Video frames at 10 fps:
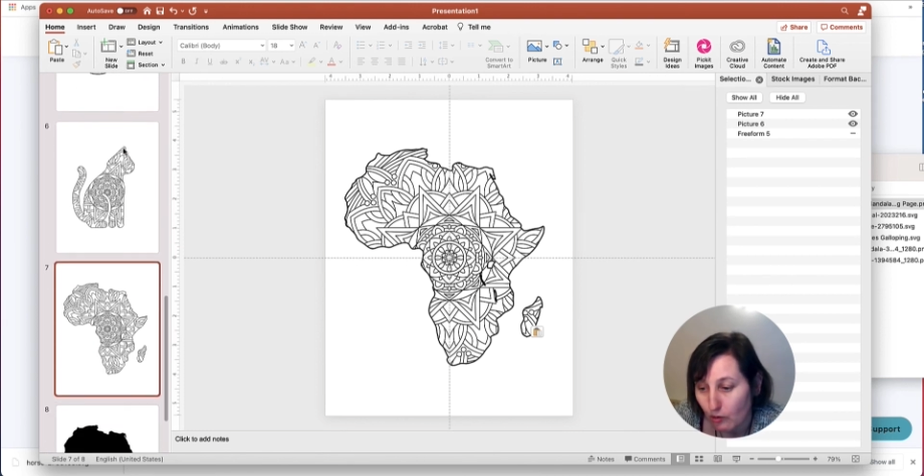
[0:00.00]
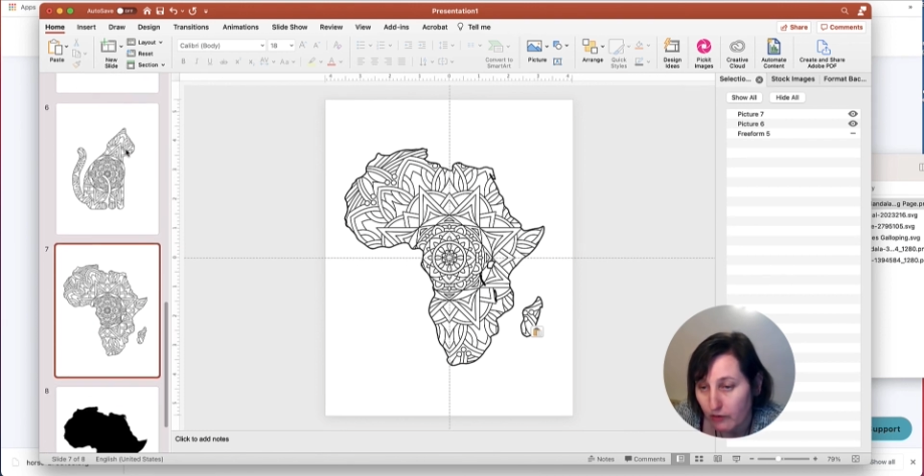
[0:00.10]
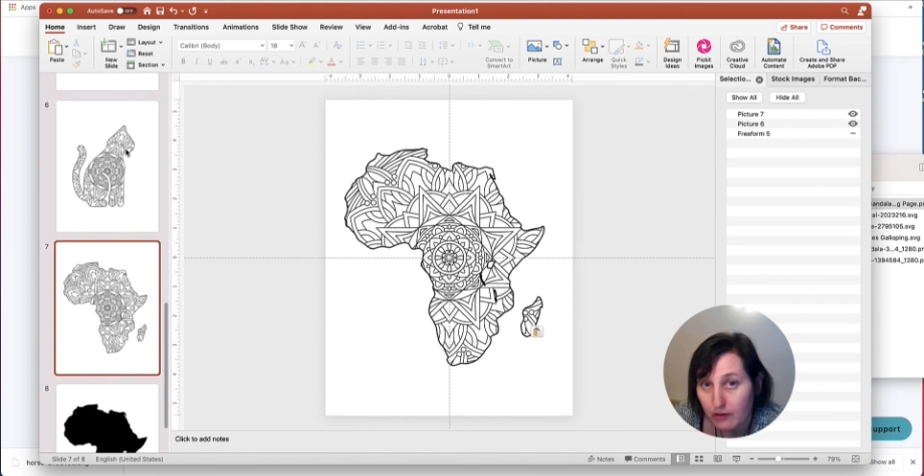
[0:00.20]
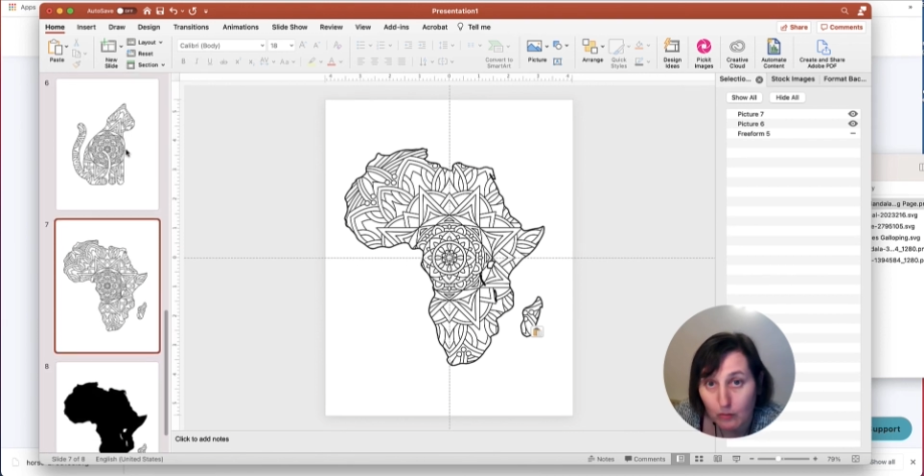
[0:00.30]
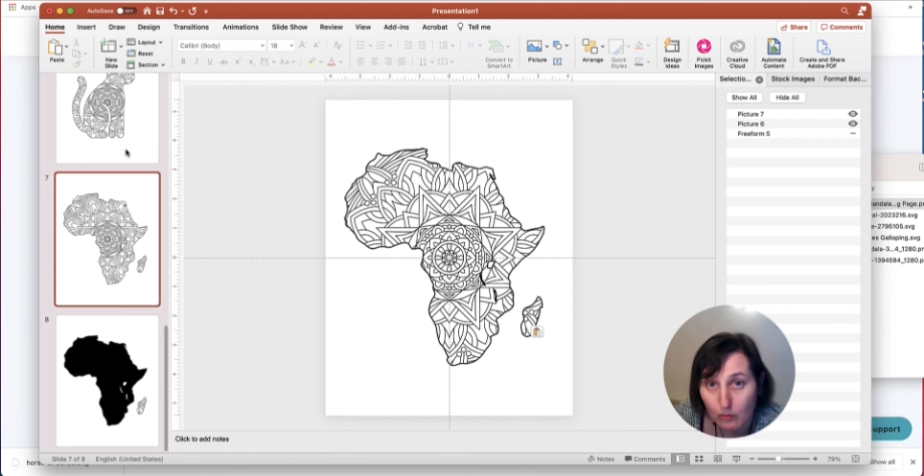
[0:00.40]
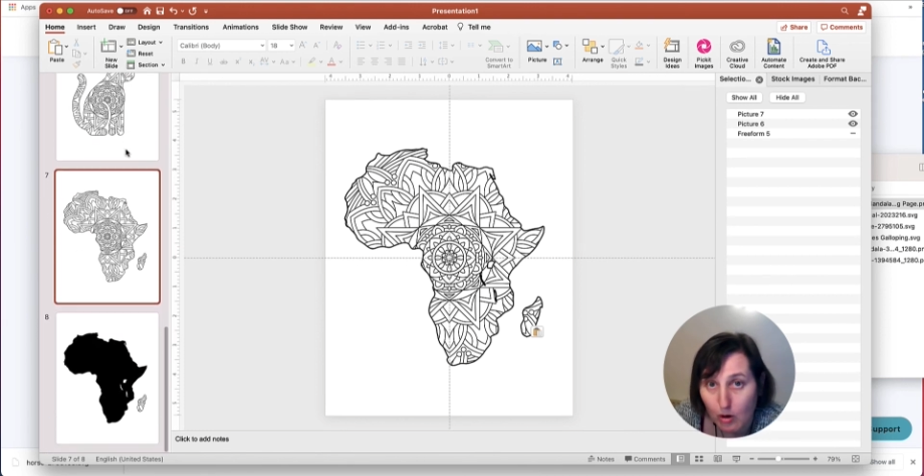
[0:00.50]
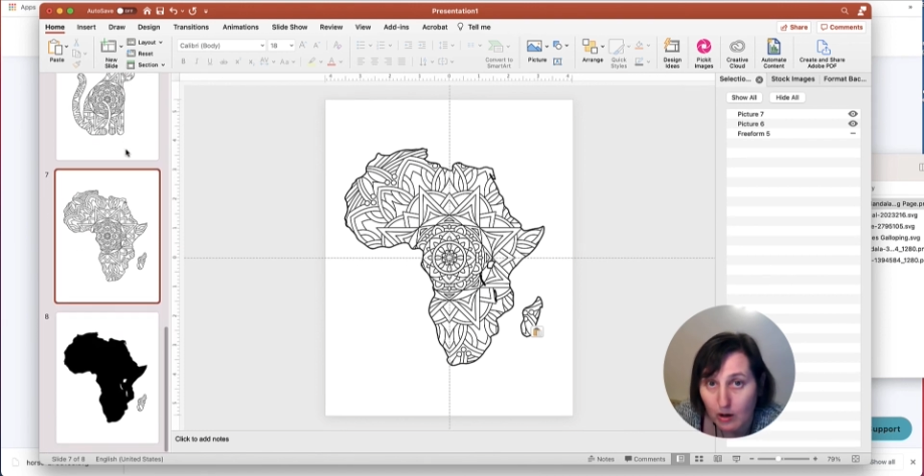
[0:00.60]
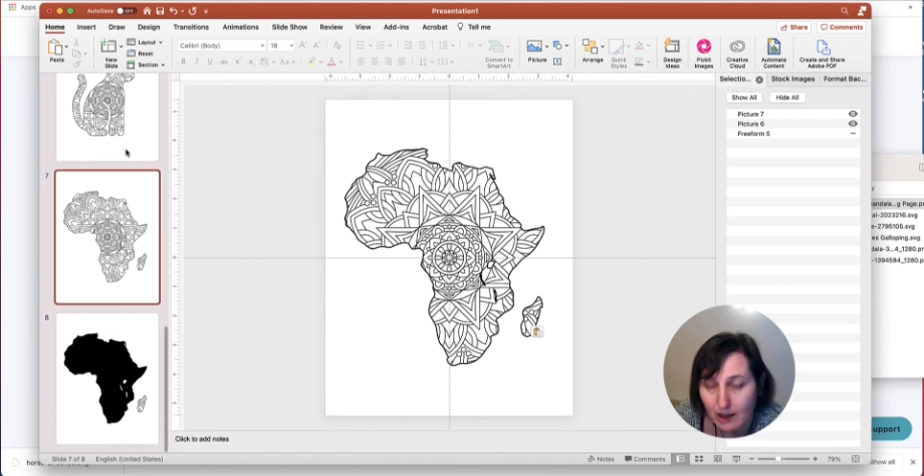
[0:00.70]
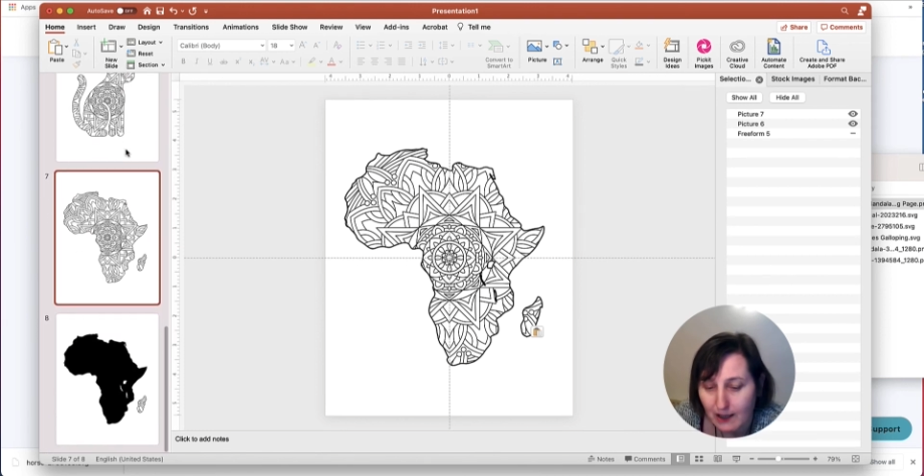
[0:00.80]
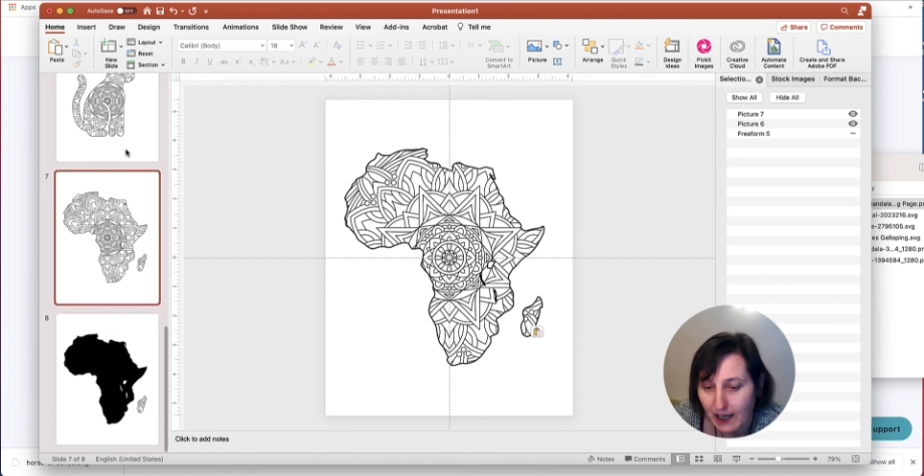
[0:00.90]
than
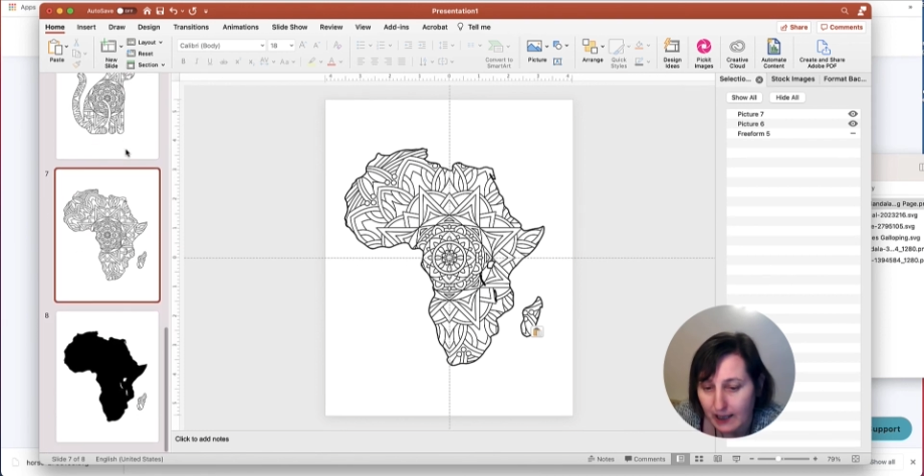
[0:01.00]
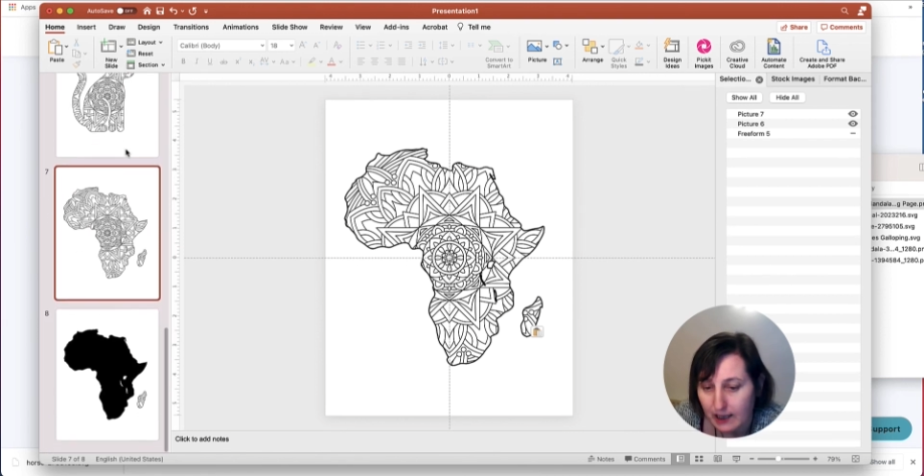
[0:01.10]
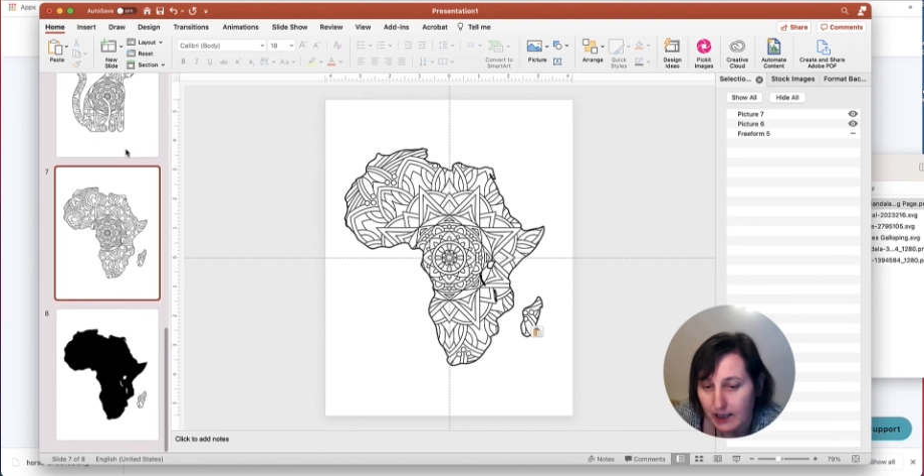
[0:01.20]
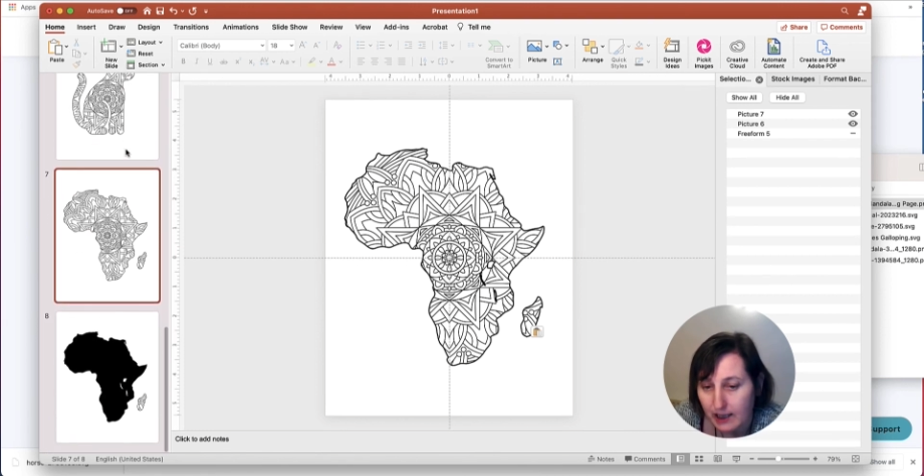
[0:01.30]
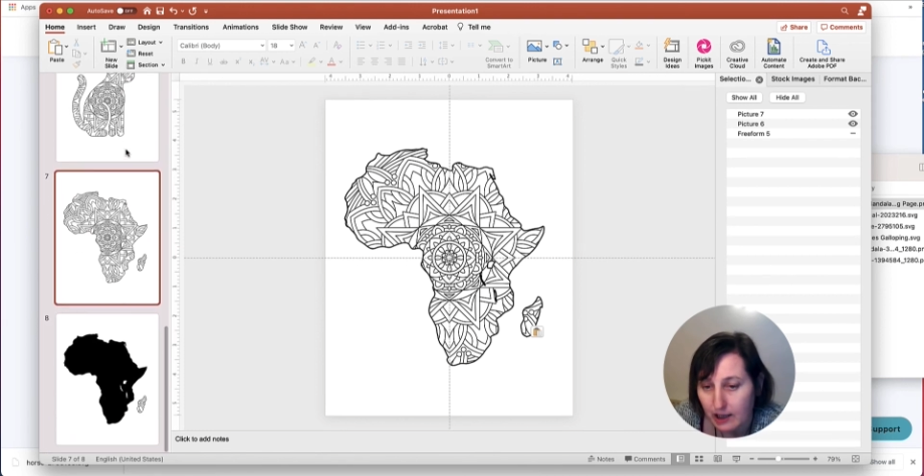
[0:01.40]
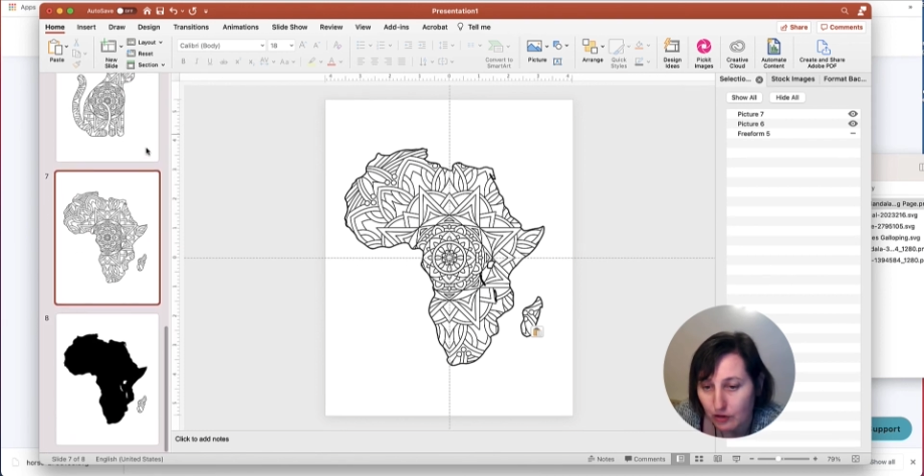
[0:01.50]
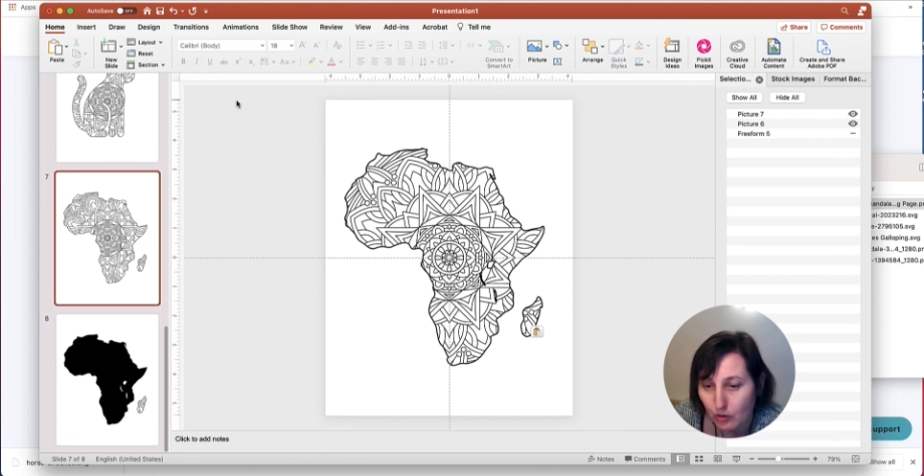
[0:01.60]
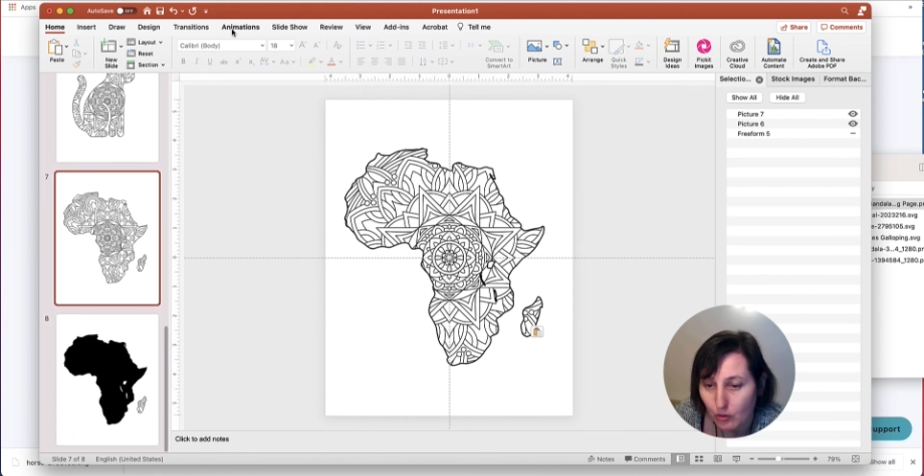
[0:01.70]
one layer in your